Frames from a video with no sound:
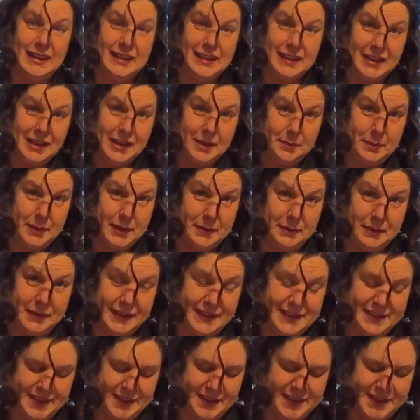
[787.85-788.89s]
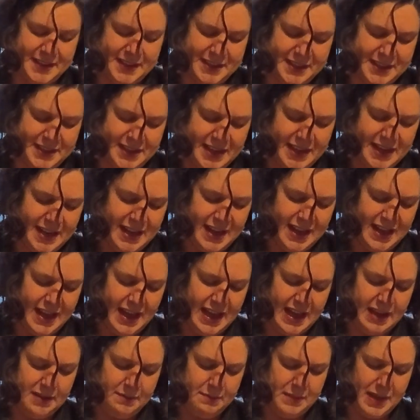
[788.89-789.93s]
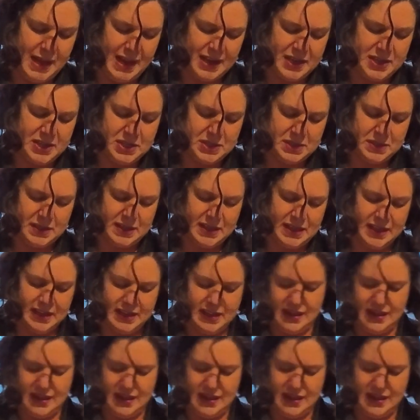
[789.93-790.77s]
little bit of research and make sure